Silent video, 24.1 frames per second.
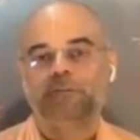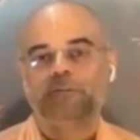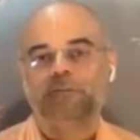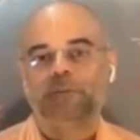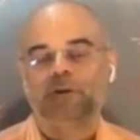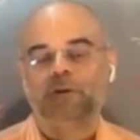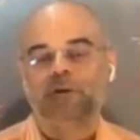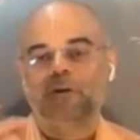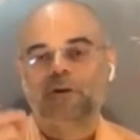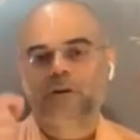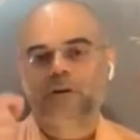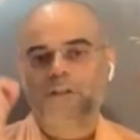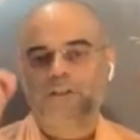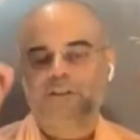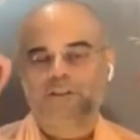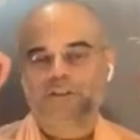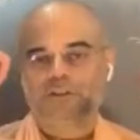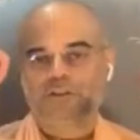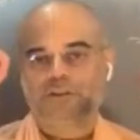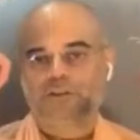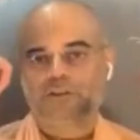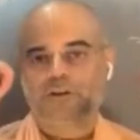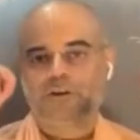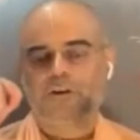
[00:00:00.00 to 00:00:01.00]
or a
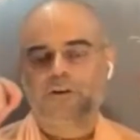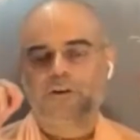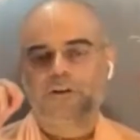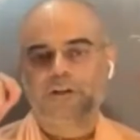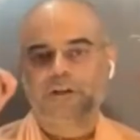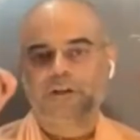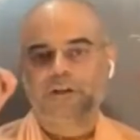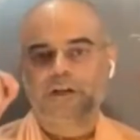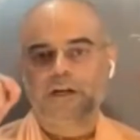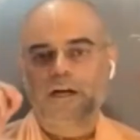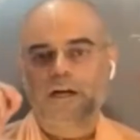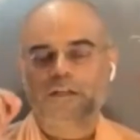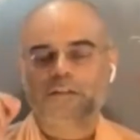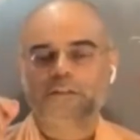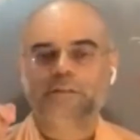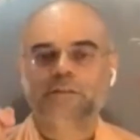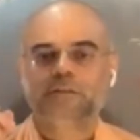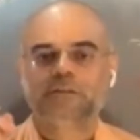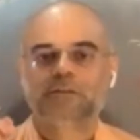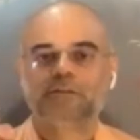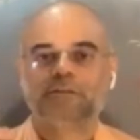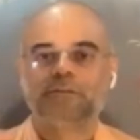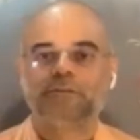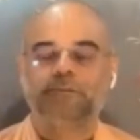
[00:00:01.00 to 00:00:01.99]
straw or a grass,
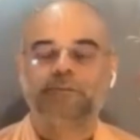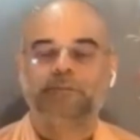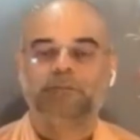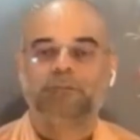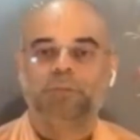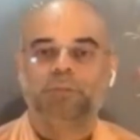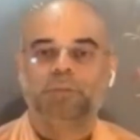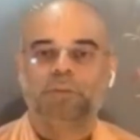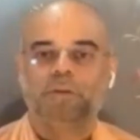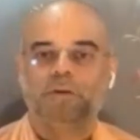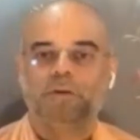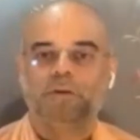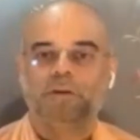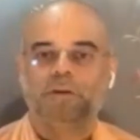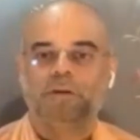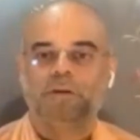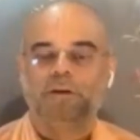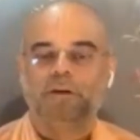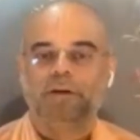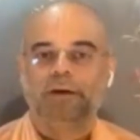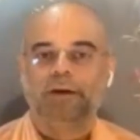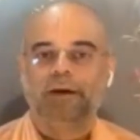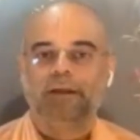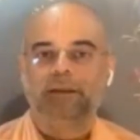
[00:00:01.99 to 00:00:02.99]

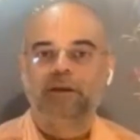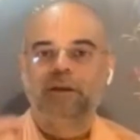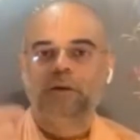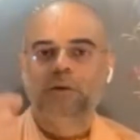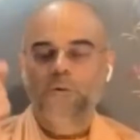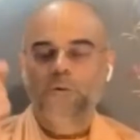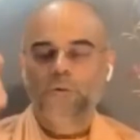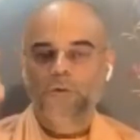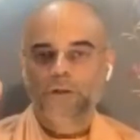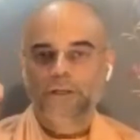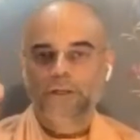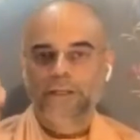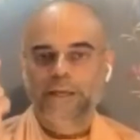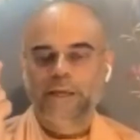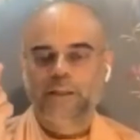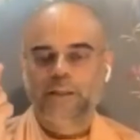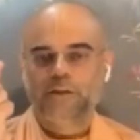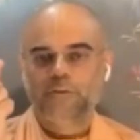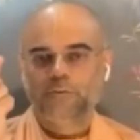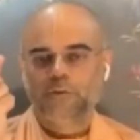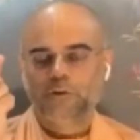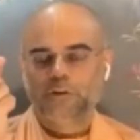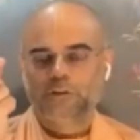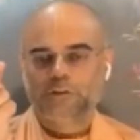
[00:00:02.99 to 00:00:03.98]
and the whole day the
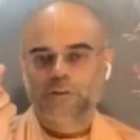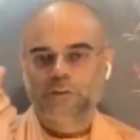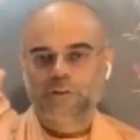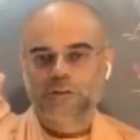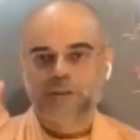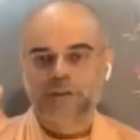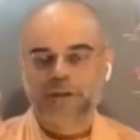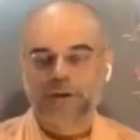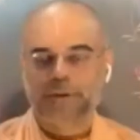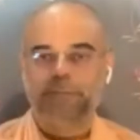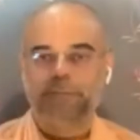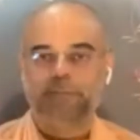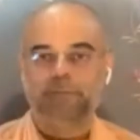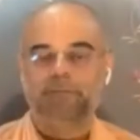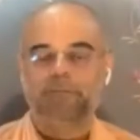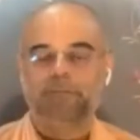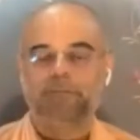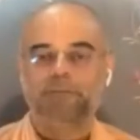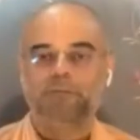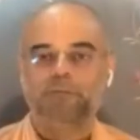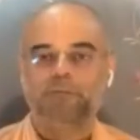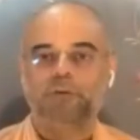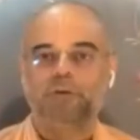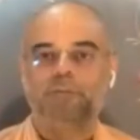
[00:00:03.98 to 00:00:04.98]
water drip
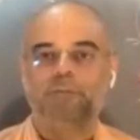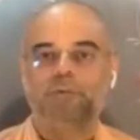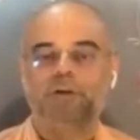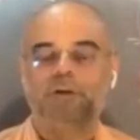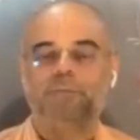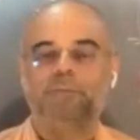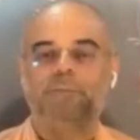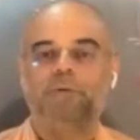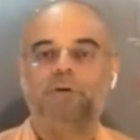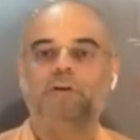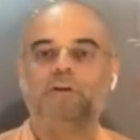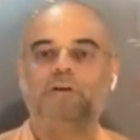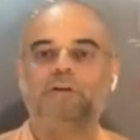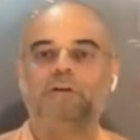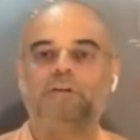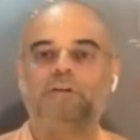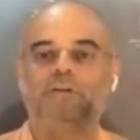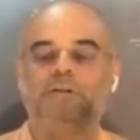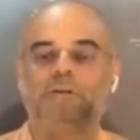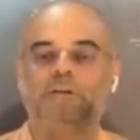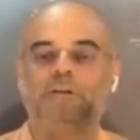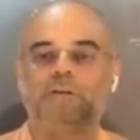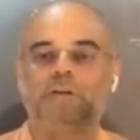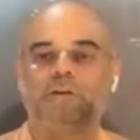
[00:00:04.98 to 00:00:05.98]
from that pot
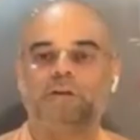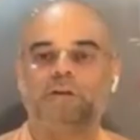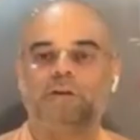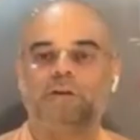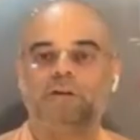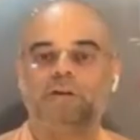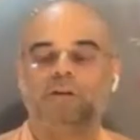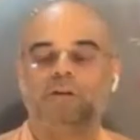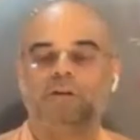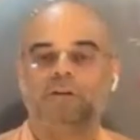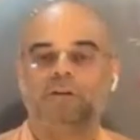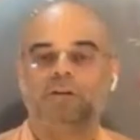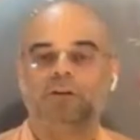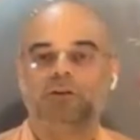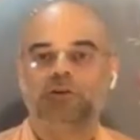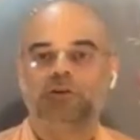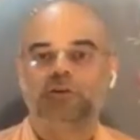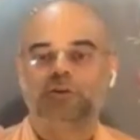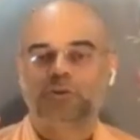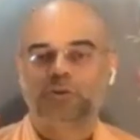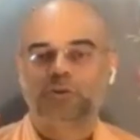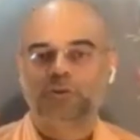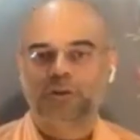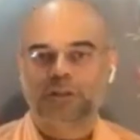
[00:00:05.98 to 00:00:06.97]

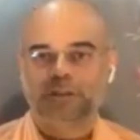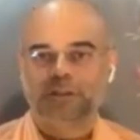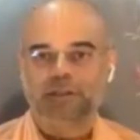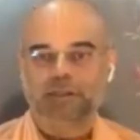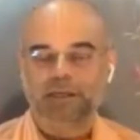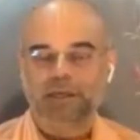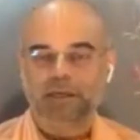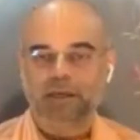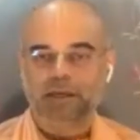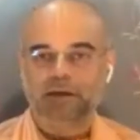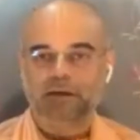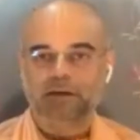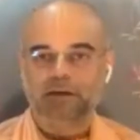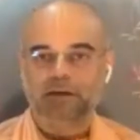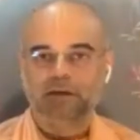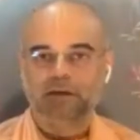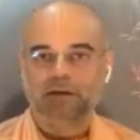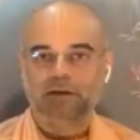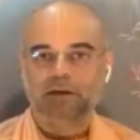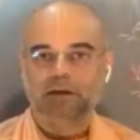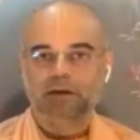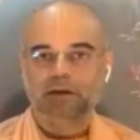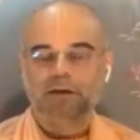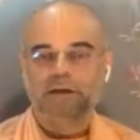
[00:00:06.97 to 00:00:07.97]
to Tulasi
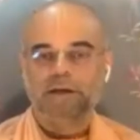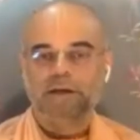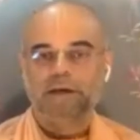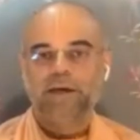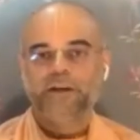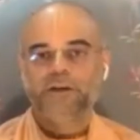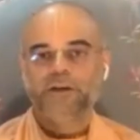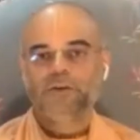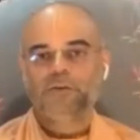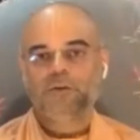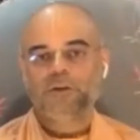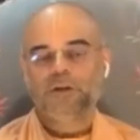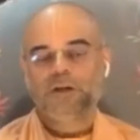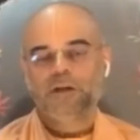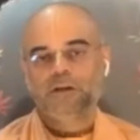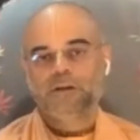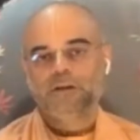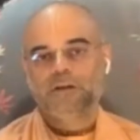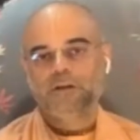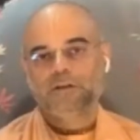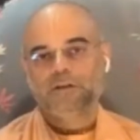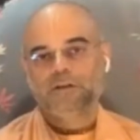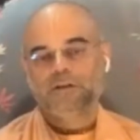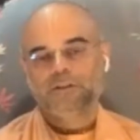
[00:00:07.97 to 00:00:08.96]
and to the
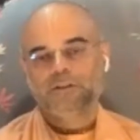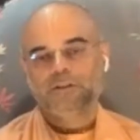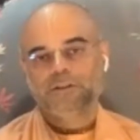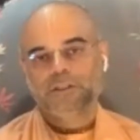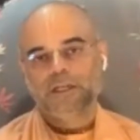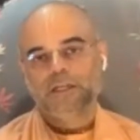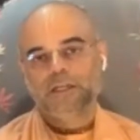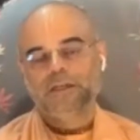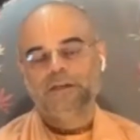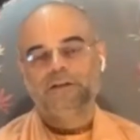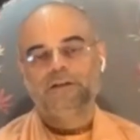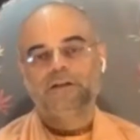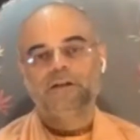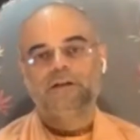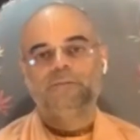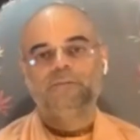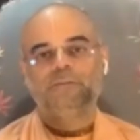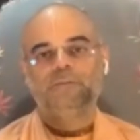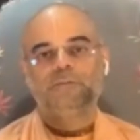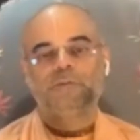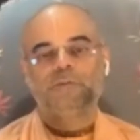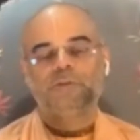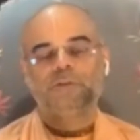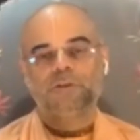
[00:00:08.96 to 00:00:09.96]
Shaligram,
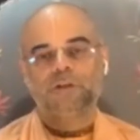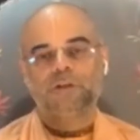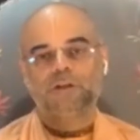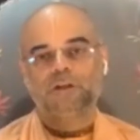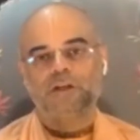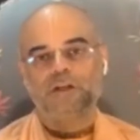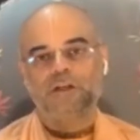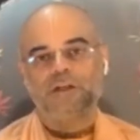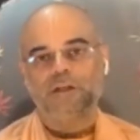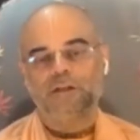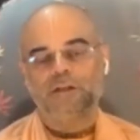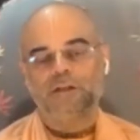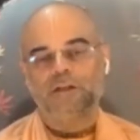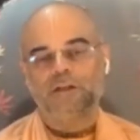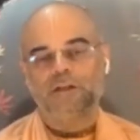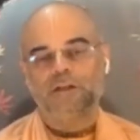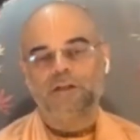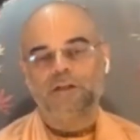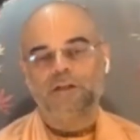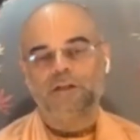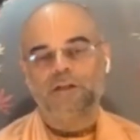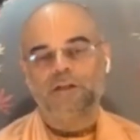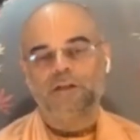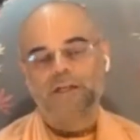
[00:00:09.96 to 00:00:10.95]
to the
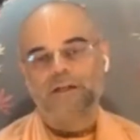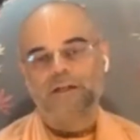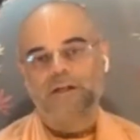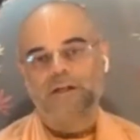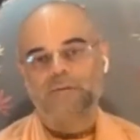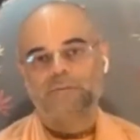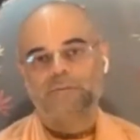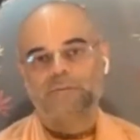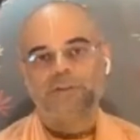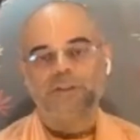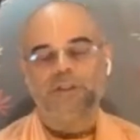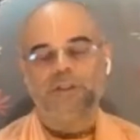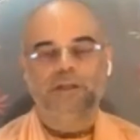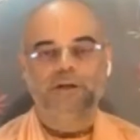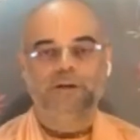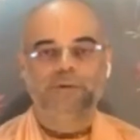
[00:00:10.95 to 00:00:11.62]
Shaligram Shula.